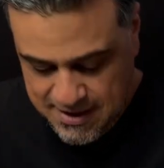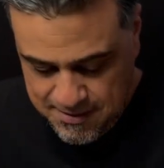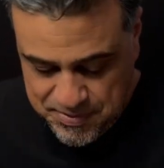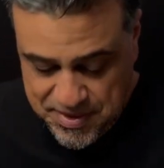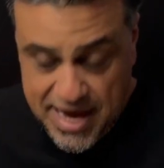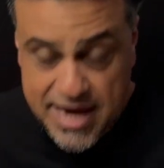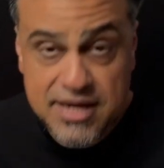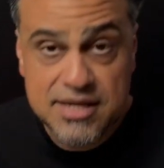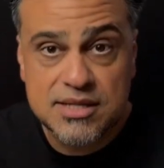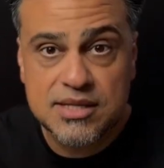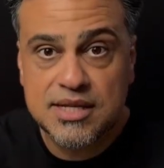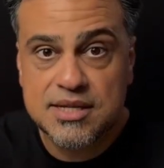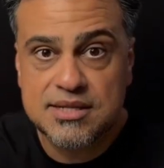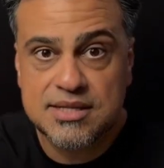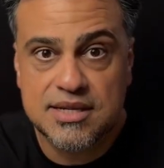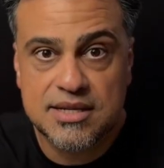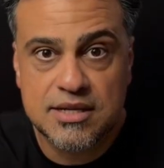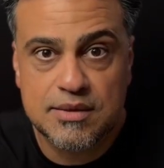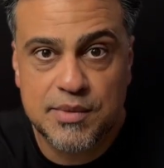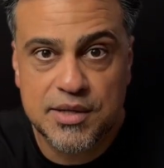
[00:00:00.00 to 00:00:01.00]
And it's
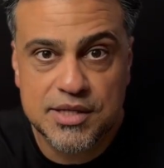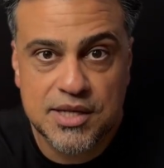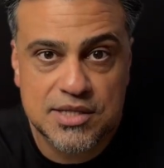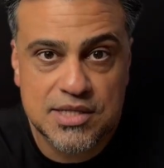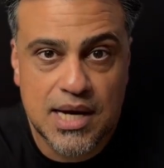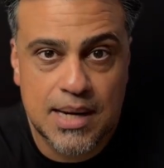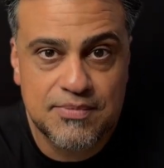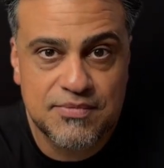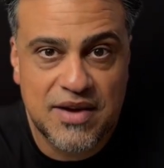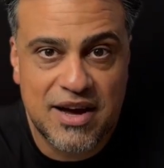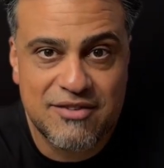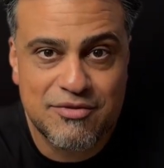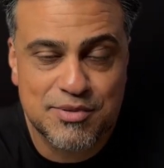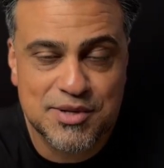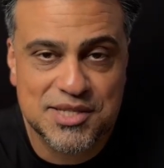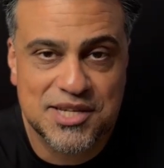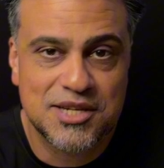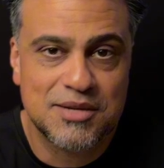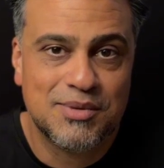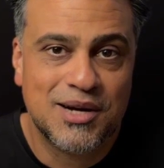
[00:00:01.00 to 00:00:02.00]
listed among the top
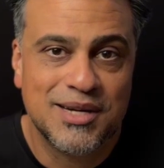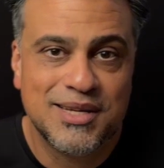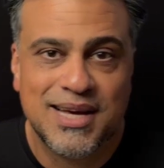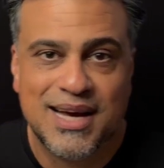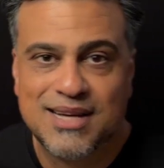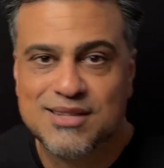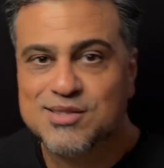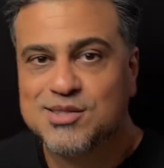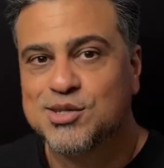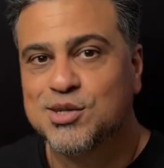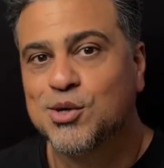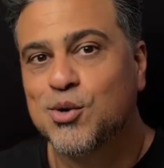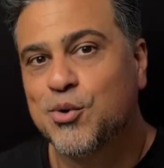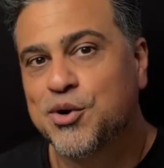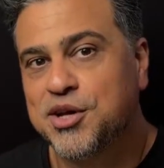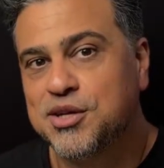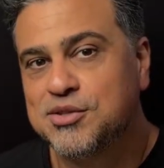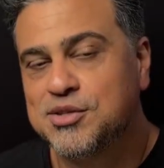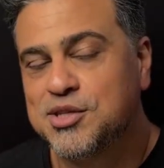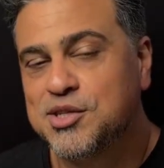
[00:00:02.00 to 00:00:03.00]
5% of podcasts,
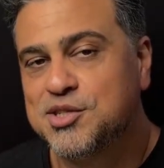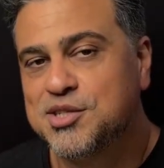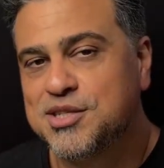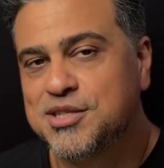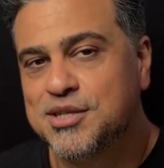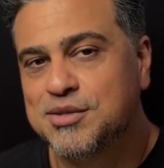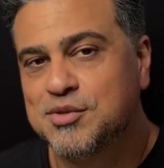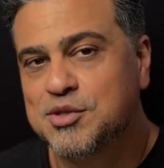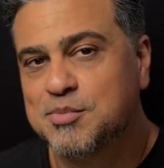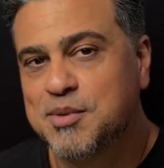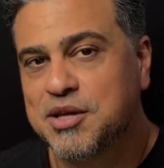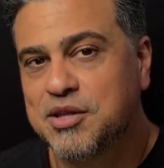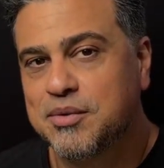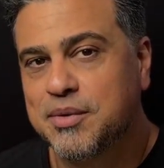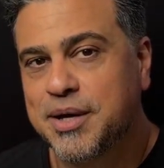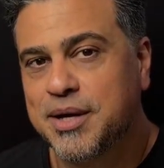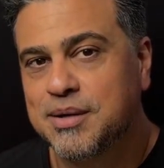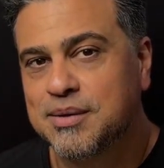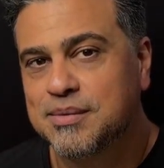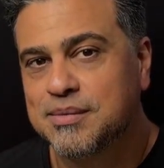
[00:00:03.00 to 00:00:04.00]
according to Listen Notes, by the
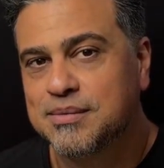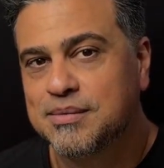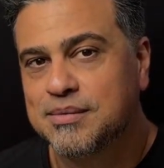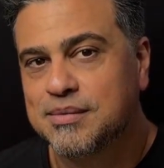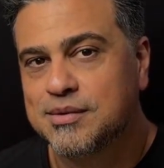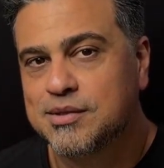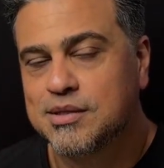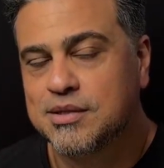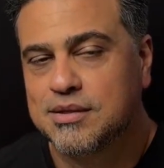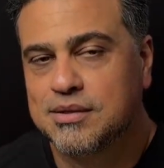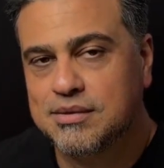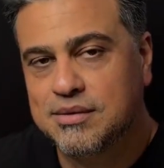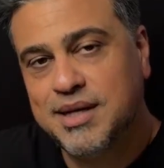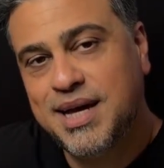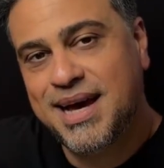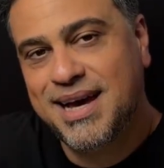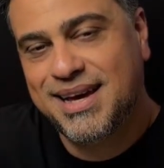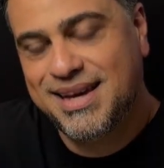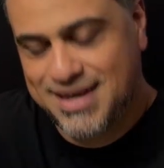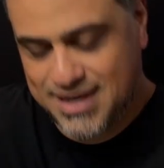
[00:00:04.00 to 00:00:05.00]
way. So,
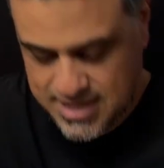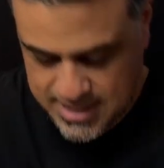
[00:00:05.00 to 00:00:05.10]
yay.